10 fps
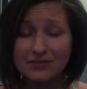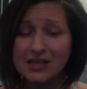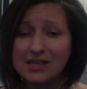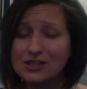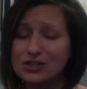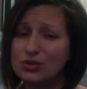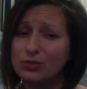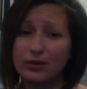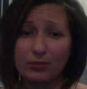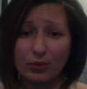And it's
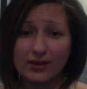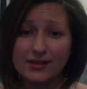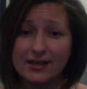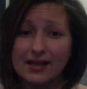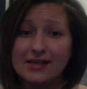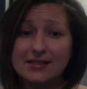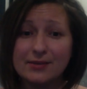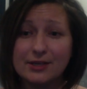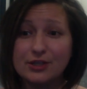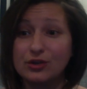super important to
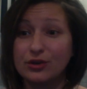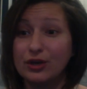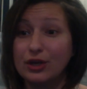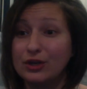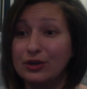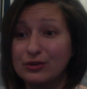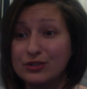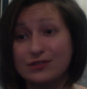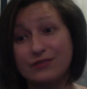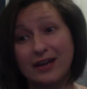make sure you don't
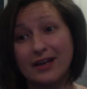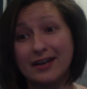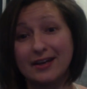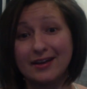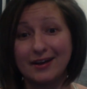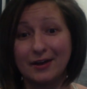just find